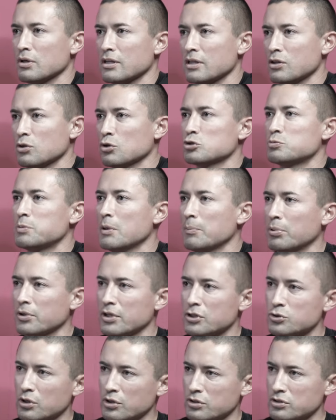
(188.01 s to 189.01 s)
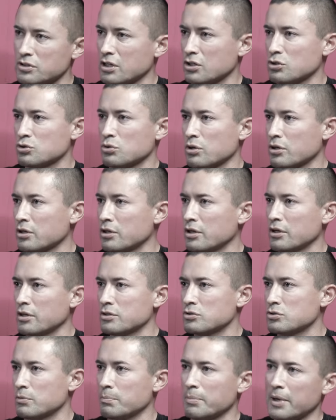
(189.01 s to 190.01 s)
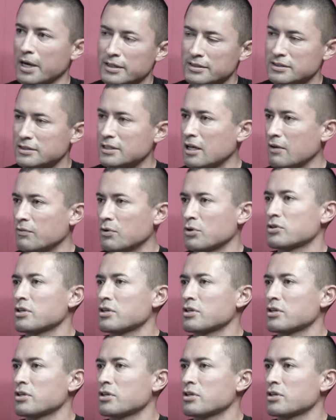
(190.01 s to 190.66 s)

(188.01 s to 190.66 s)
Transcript: And then those people that try to take shortcuts or backstab you